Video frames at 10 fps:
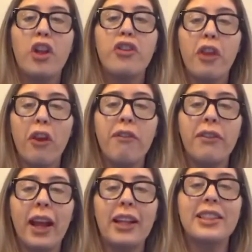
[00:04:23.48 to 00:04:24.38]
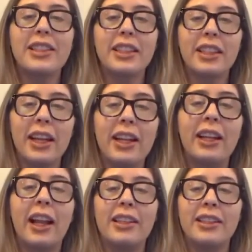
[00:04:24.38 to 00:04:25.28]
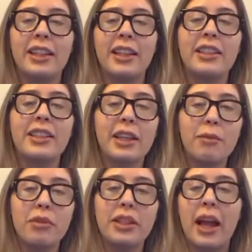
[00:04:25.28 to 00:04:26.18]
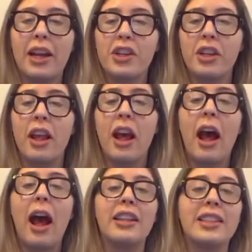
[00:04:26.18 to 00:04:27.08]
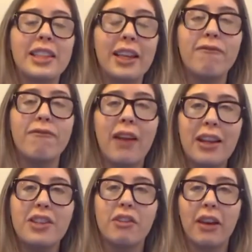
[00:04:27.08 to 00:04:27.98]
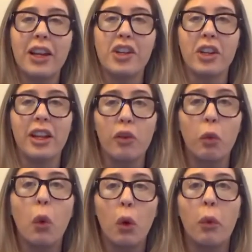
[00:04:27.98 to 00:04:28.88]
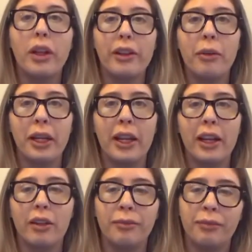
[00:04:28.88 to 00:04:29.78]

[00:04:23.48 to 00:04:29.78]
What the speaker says: Don't forget skin cleansing, skin protection and skin restoration is what we're doing here.